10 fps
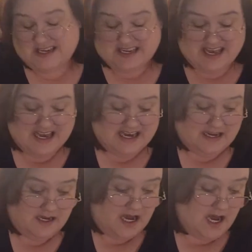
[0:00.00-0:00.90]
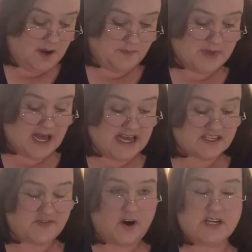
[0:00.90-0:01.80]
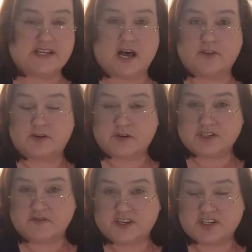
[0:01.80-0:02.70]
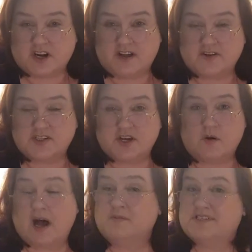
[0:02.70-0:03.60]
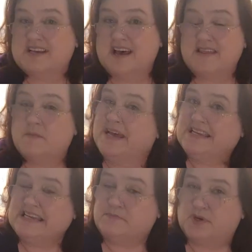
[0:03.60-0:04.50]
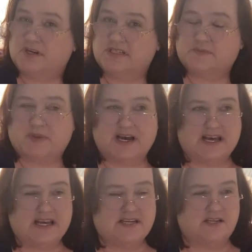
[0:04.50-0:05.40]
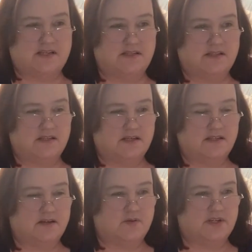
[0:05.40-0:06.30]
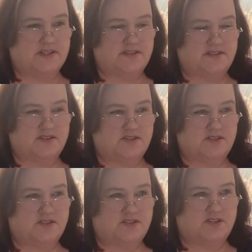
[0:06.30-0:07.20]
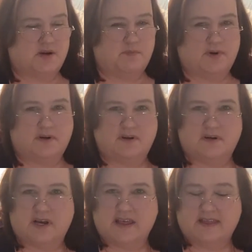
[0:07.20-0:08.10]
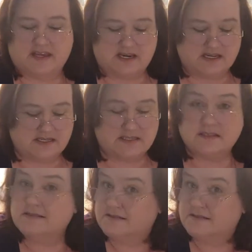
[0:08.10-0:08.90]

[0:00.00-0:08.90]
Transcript: yeah. As far as other Christian fiction authors, though, I would say the Mandy books by Lois Shepherd, I think it is.